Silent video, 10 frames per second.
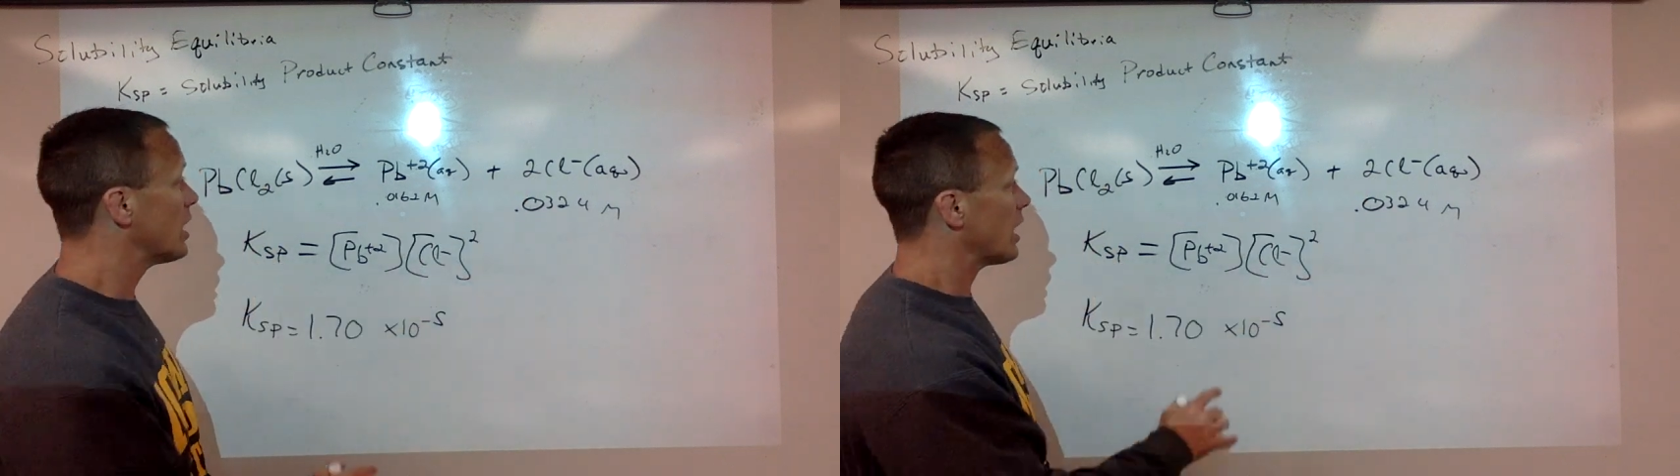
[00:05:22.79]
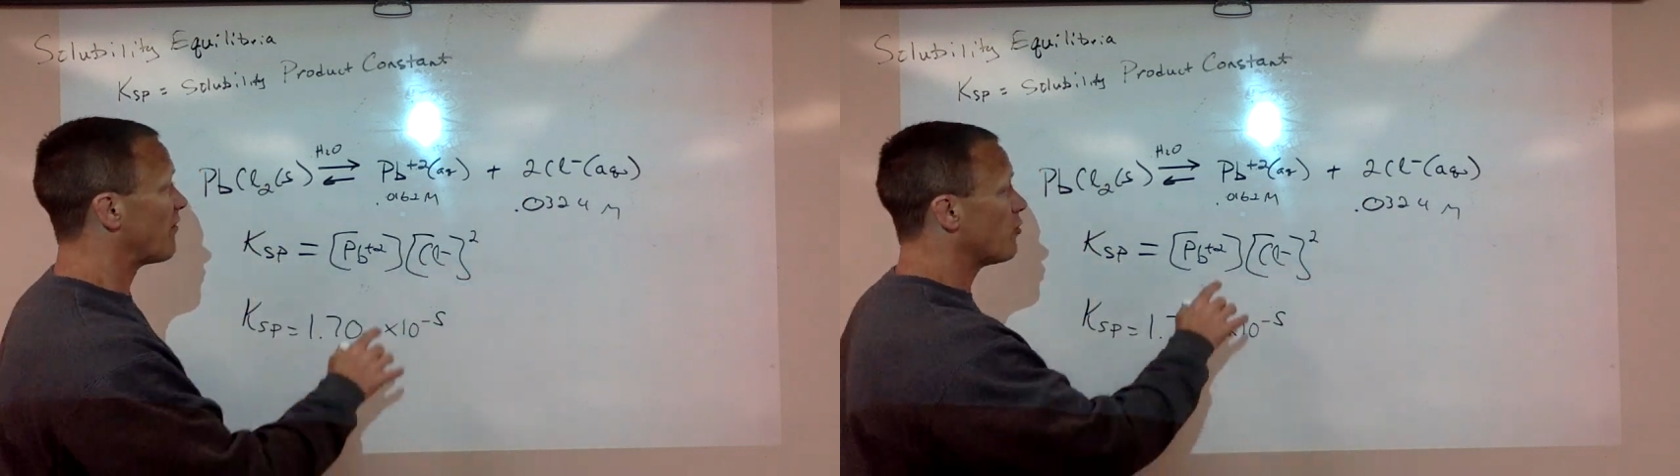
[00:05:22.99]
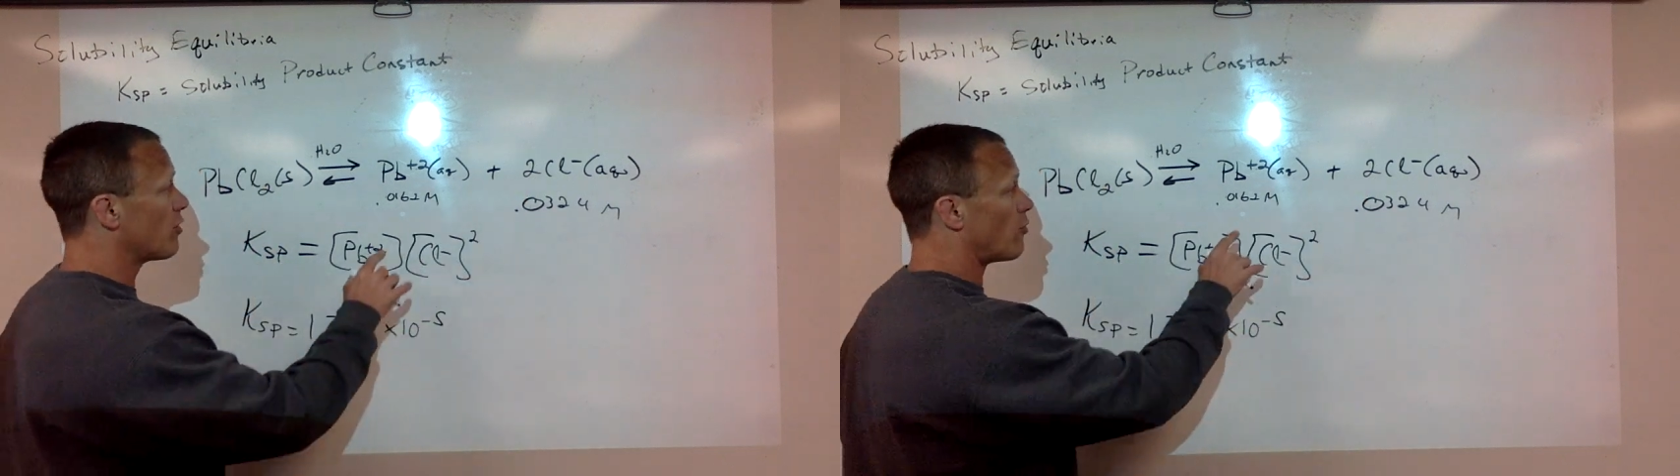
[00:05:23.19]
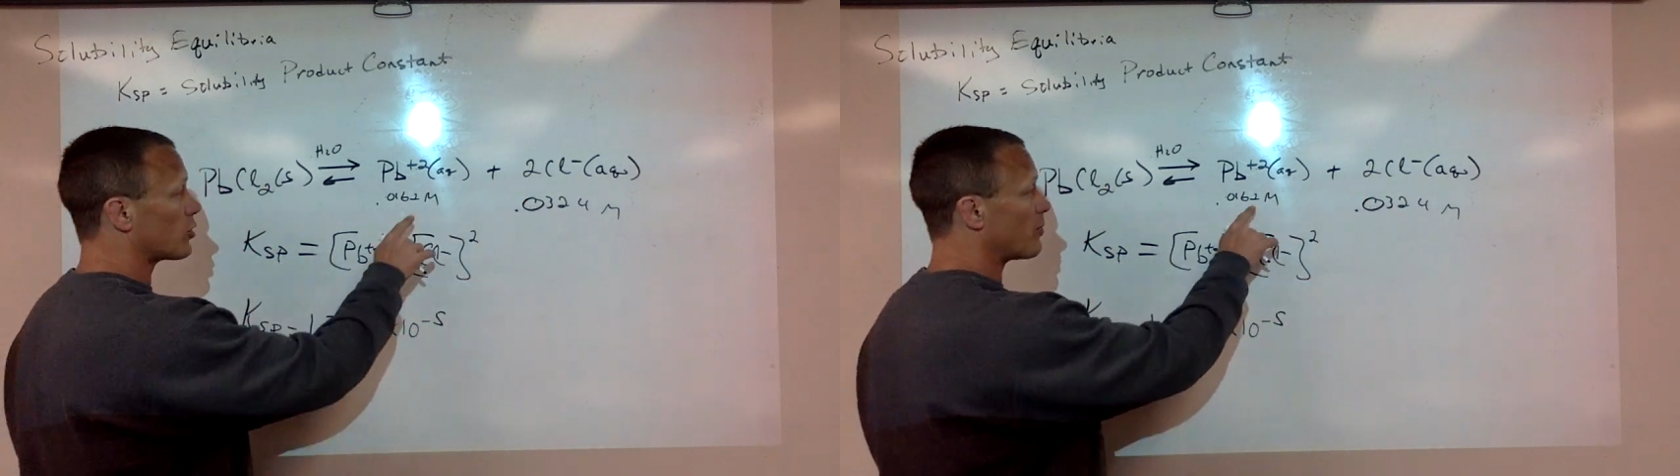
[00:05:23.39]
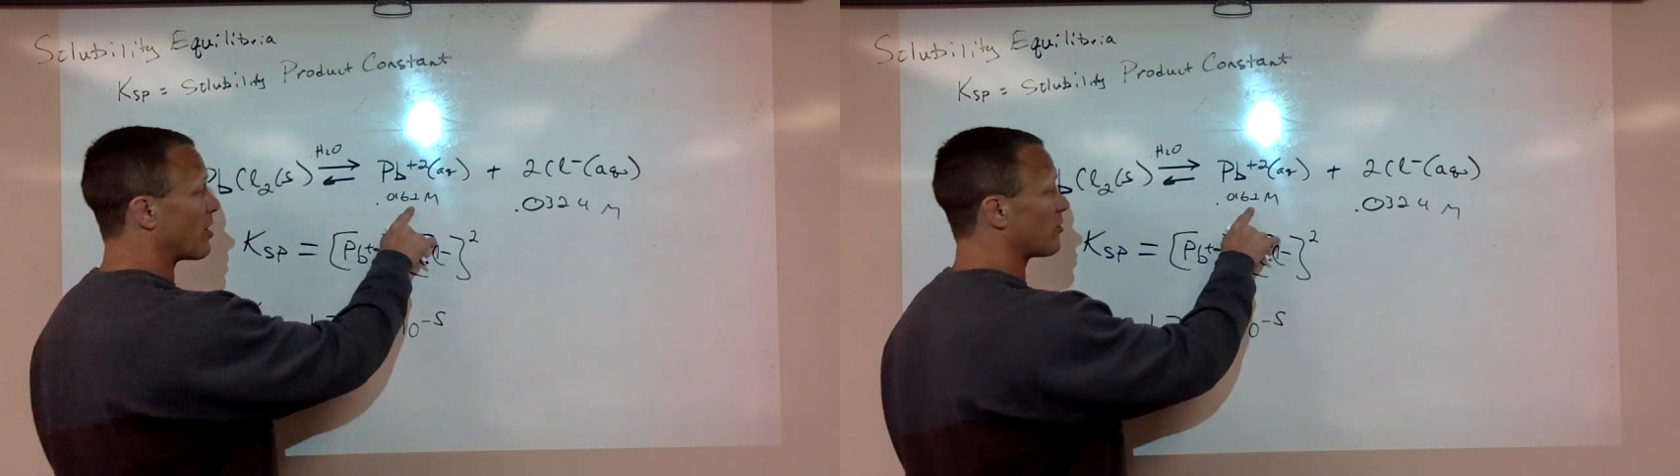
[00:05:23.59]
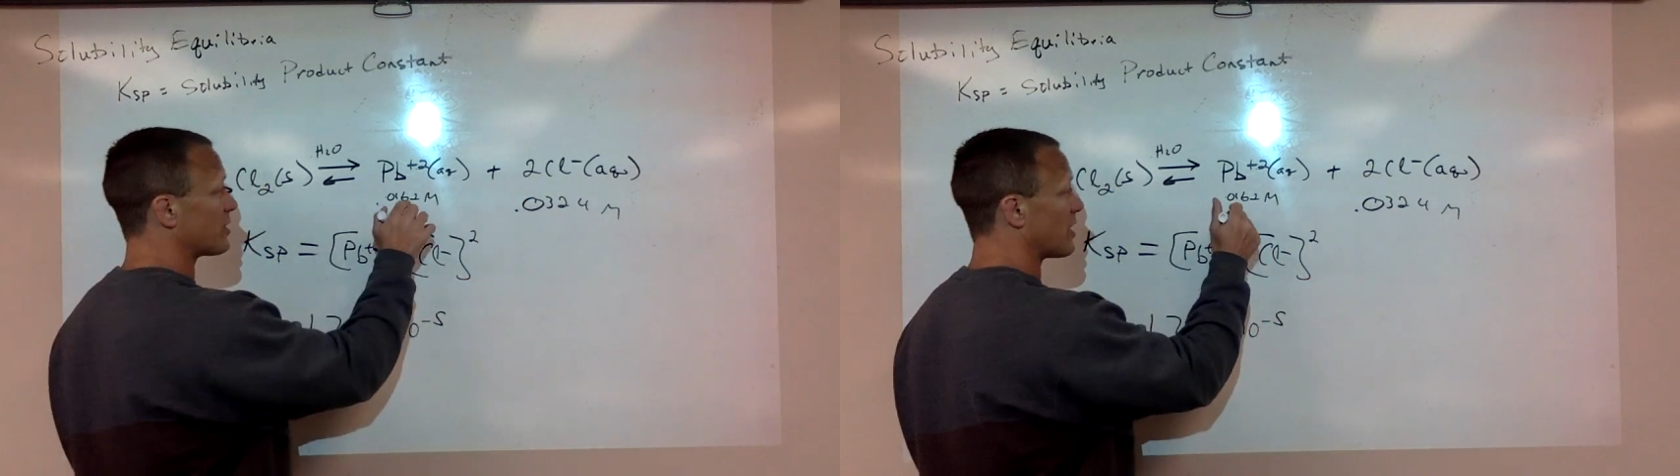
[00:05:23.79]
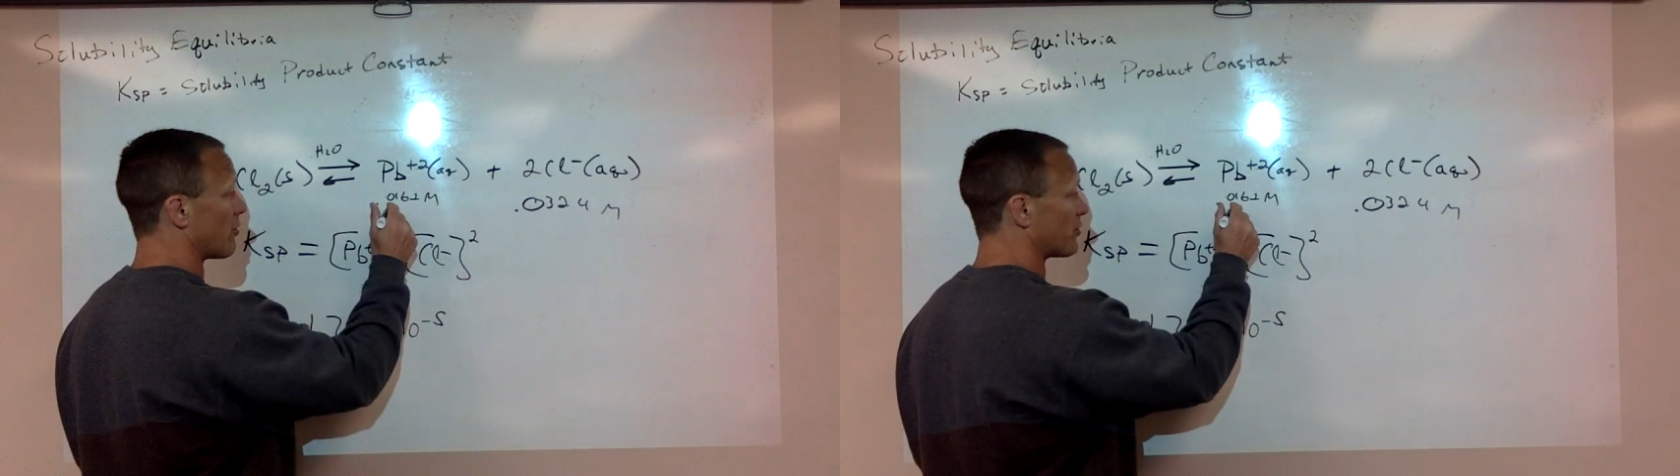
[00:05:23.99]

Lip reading: If you would multiply those together,